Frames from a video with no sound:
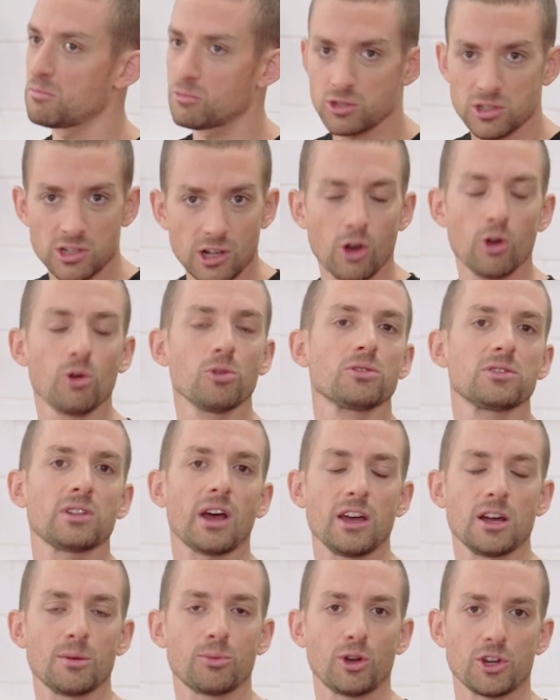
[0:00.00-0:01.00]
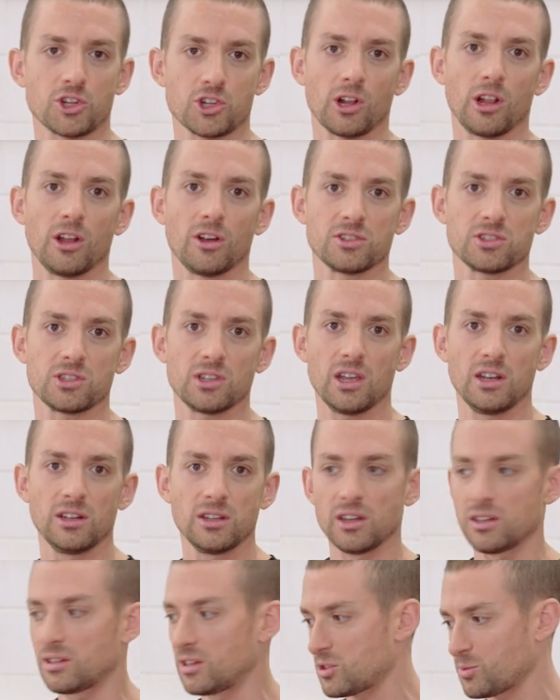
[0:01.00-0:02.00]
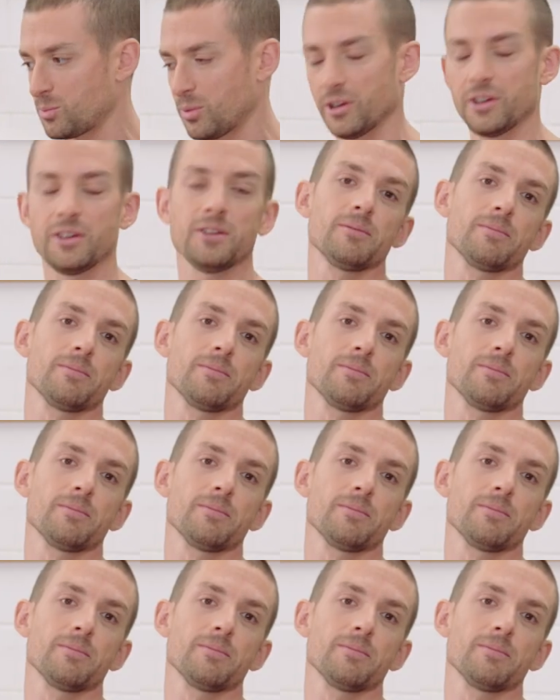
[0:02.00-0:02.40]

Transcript: slow tire pressure loss in the display.